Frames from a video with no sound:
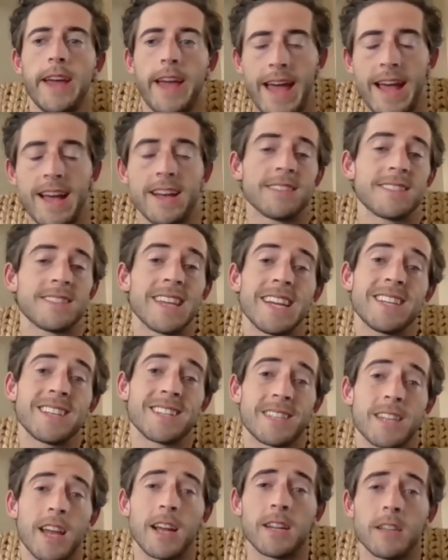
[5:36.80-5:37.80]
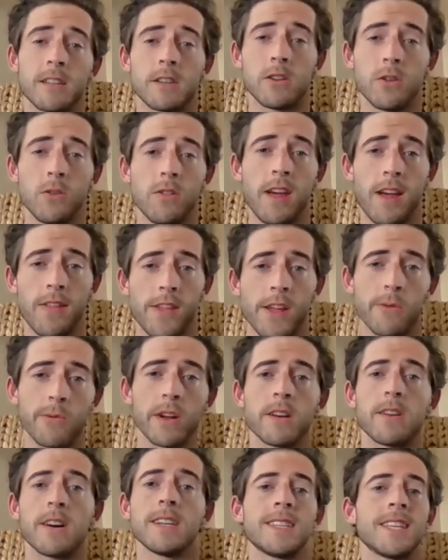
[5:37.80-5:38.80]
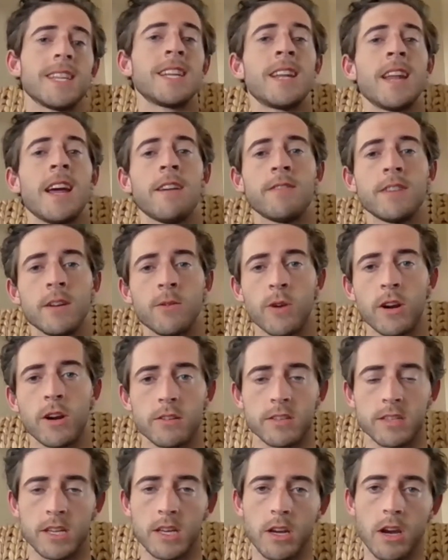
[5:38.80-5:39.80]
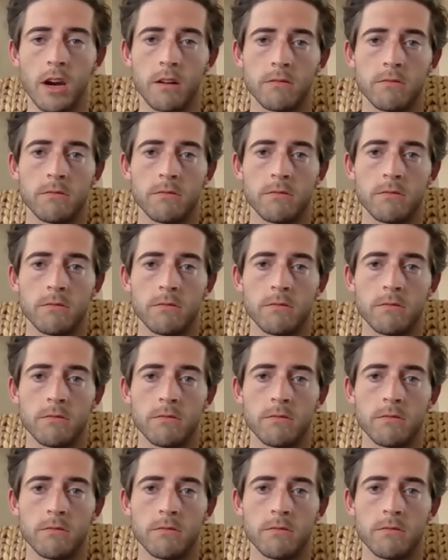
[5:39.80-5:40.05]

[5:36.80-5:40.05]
As they decided to do that, they realized they didn't have anywhere else to go.